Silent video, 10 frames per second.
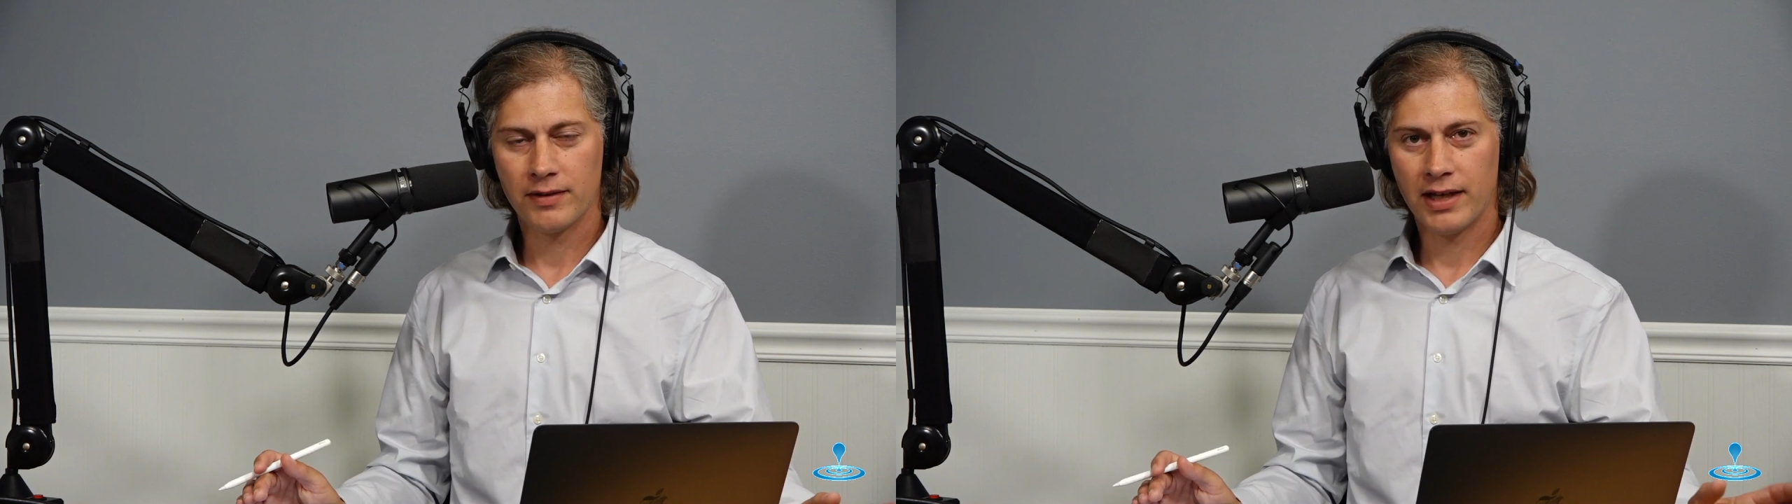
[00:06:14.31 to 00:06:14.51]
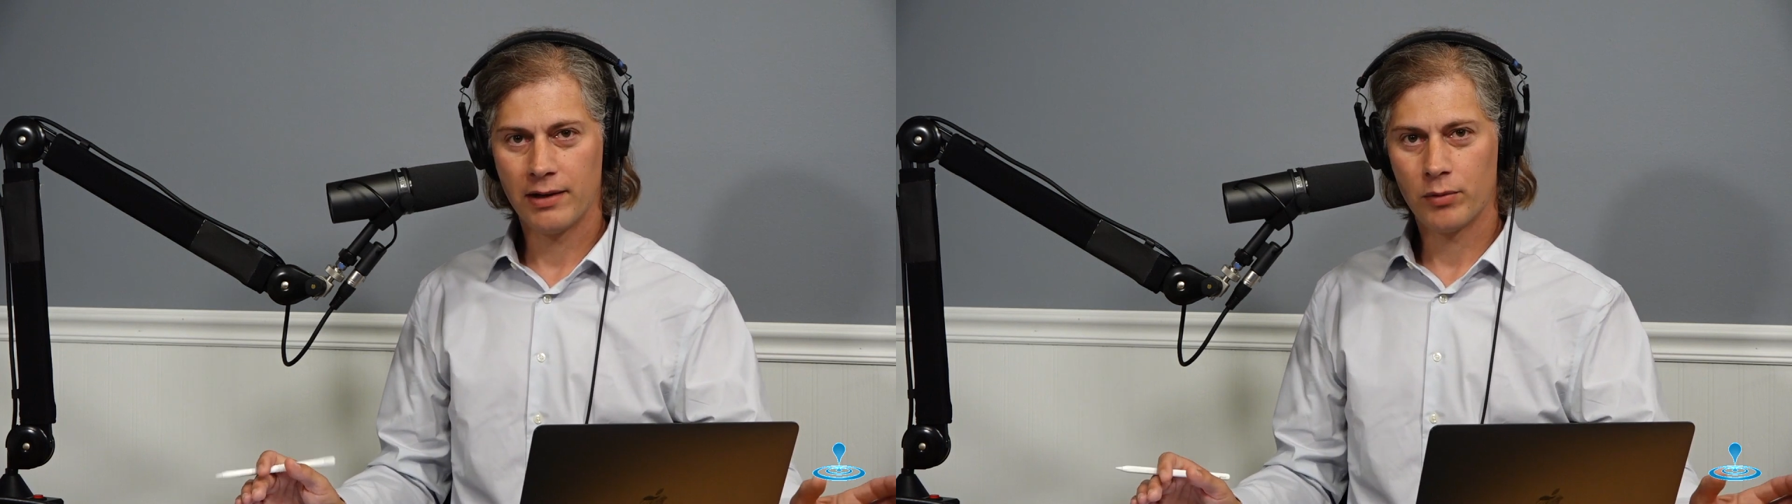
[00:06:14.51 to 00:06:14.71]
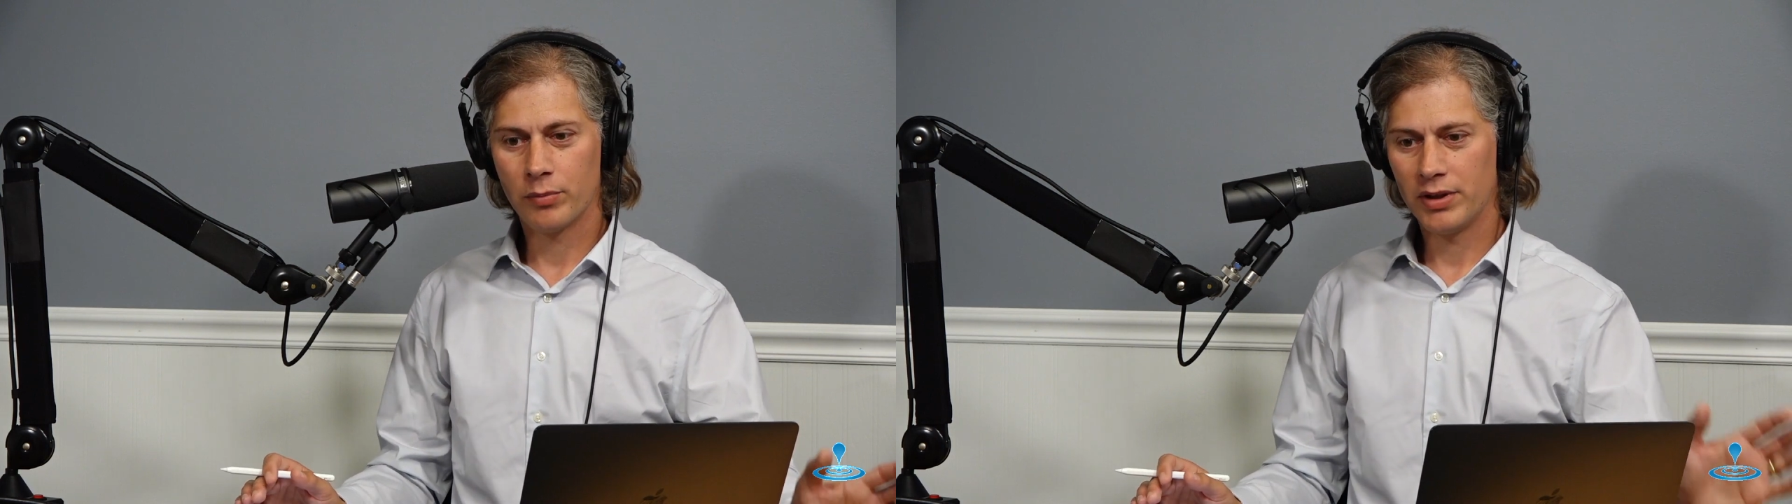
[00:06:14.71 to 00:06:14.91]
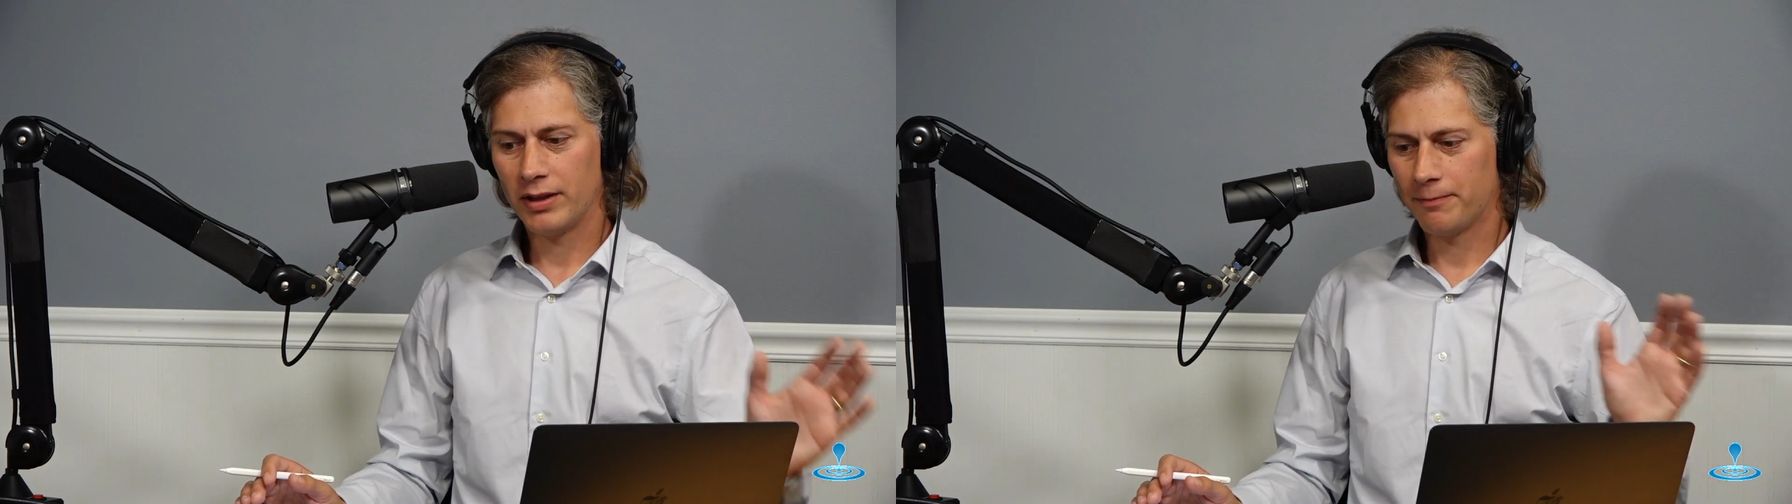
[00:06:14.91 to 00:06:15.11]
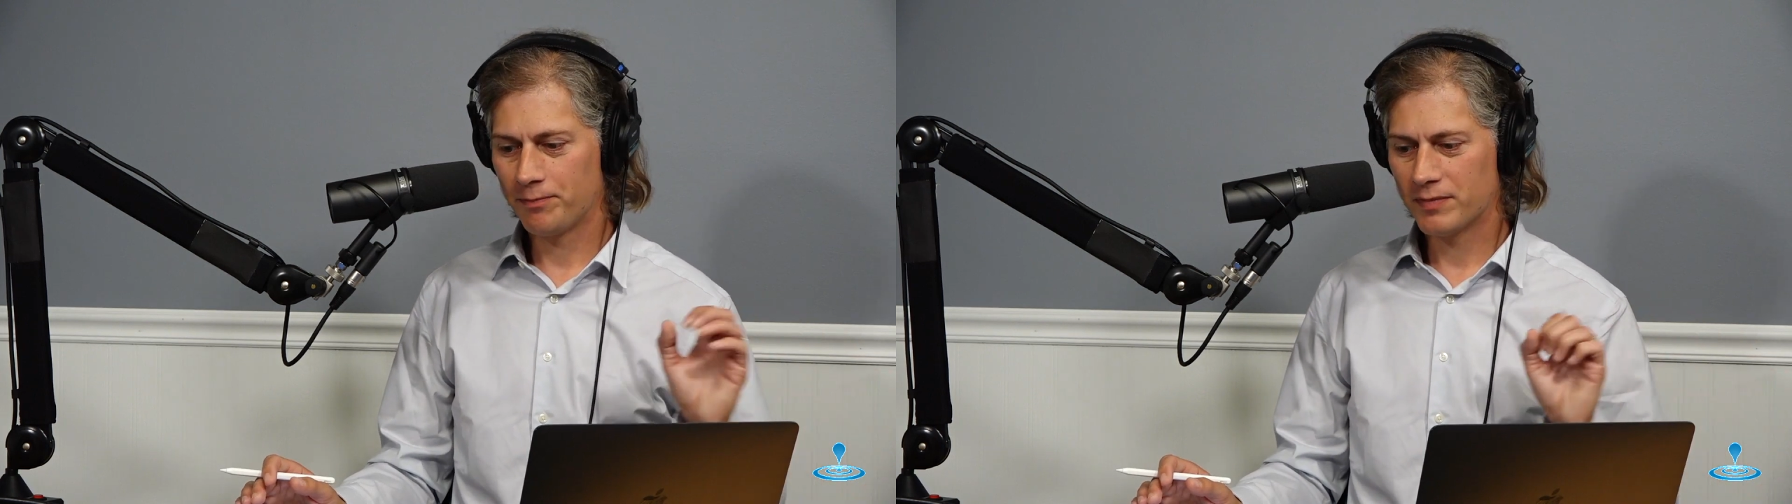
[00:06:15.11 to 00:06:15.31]
That will
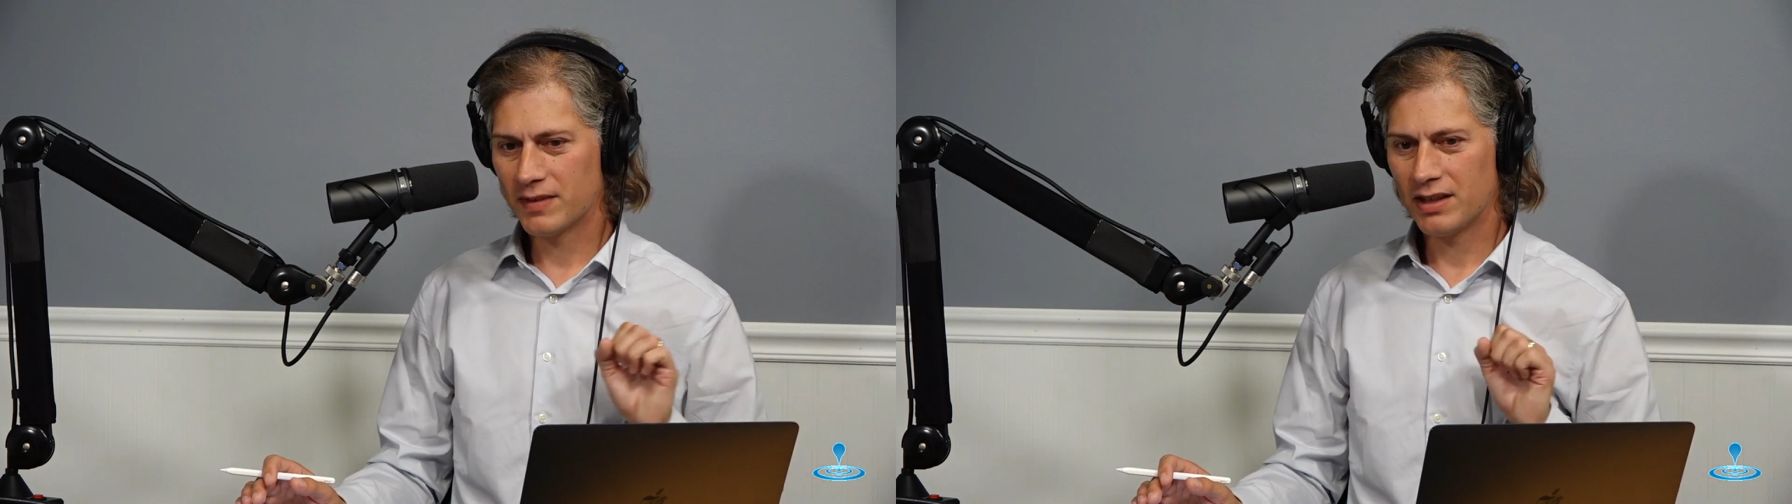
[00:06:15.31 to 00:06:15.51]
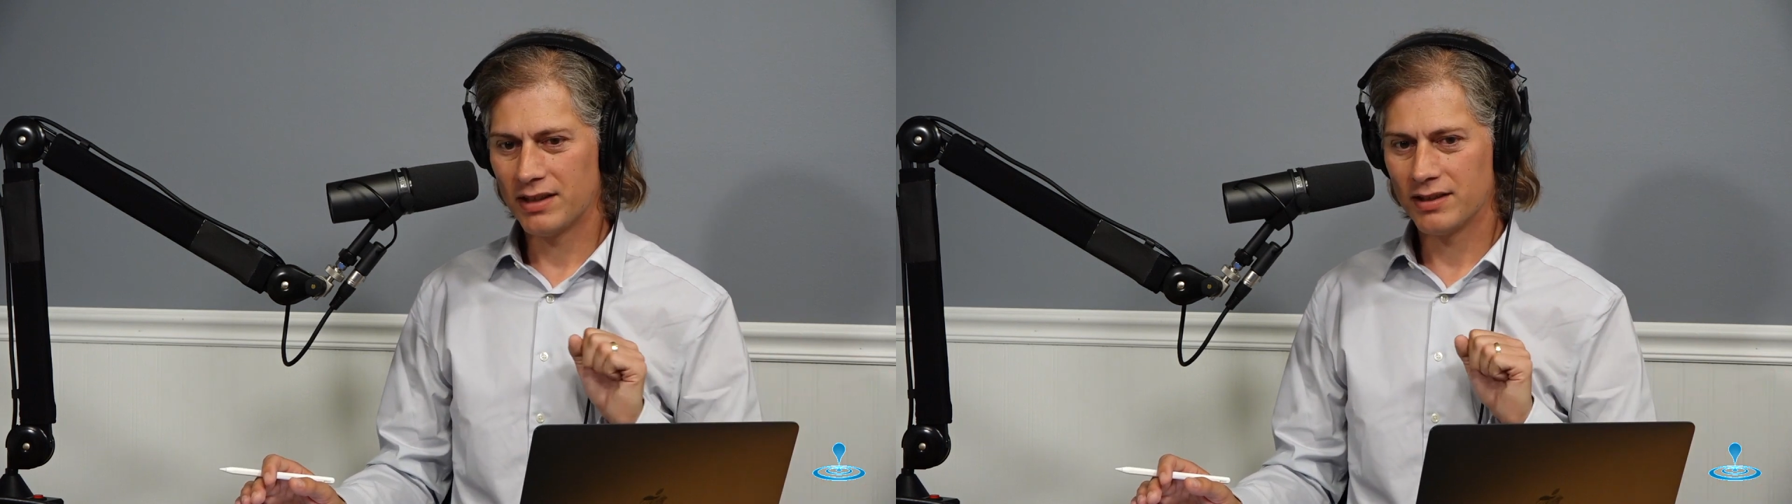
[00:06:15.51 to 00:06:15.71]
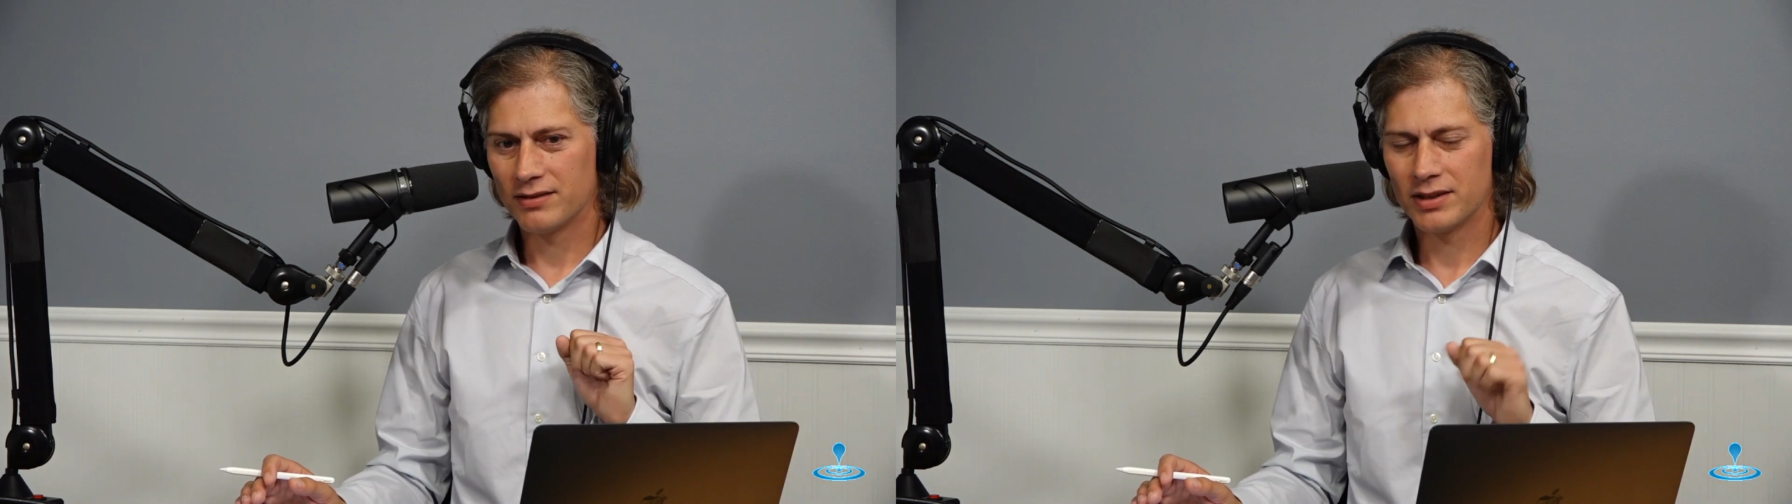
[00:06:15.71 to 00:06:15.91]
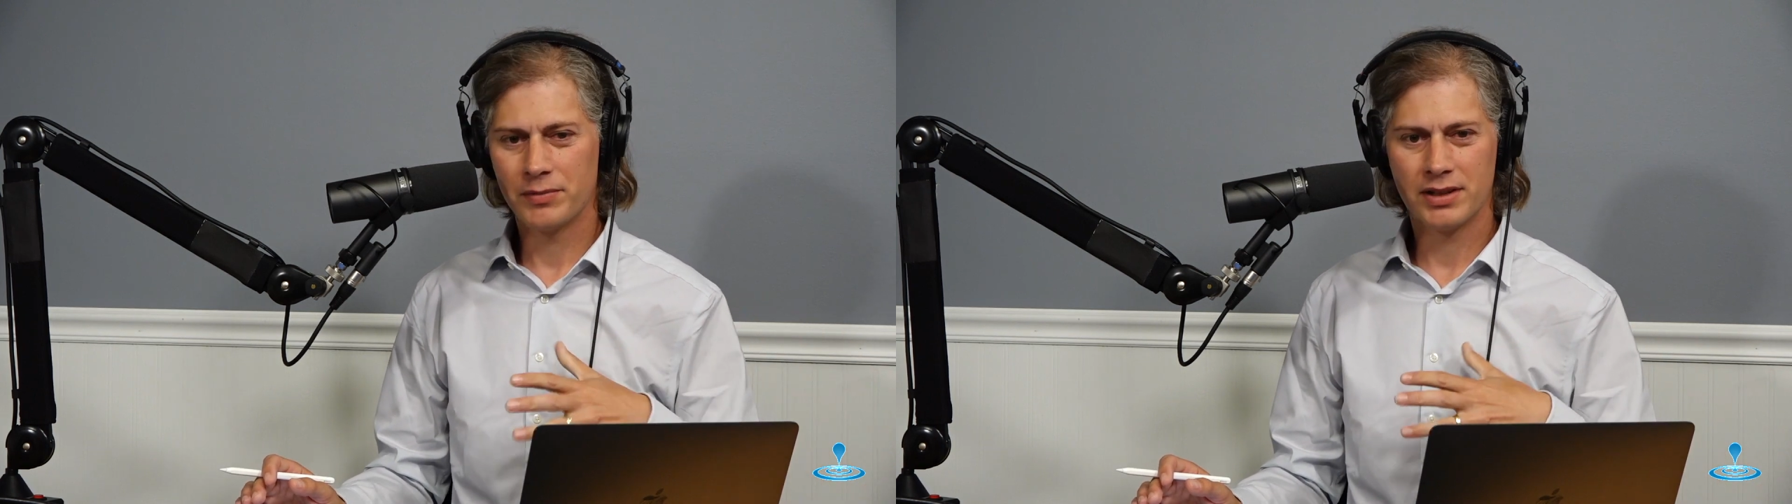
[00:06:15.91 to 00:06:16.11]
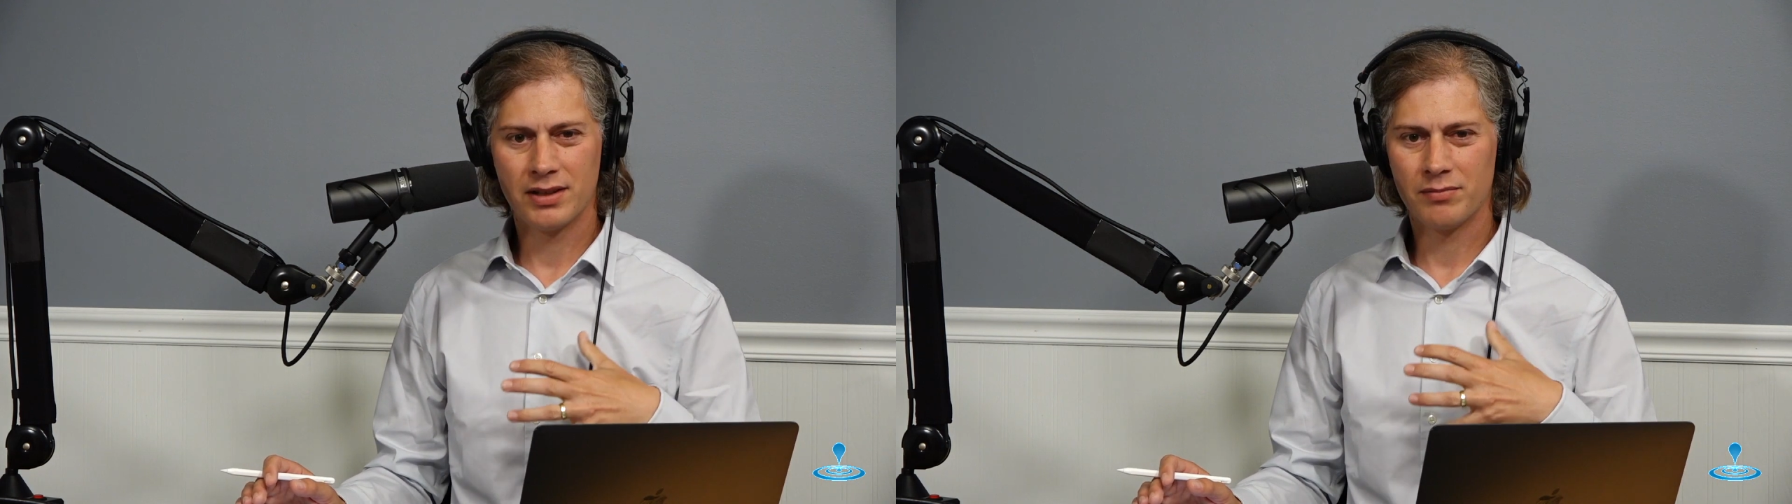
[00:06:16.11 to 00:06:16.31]
be uh,
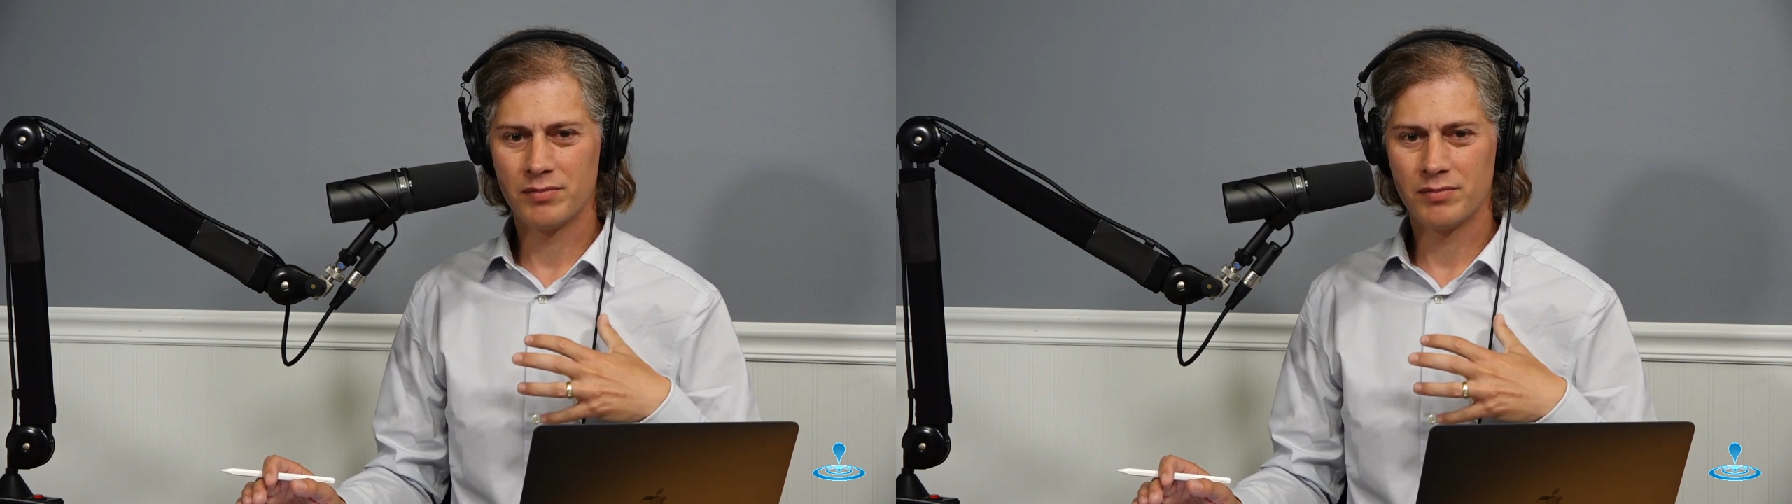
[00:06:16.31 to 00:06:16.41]
something that,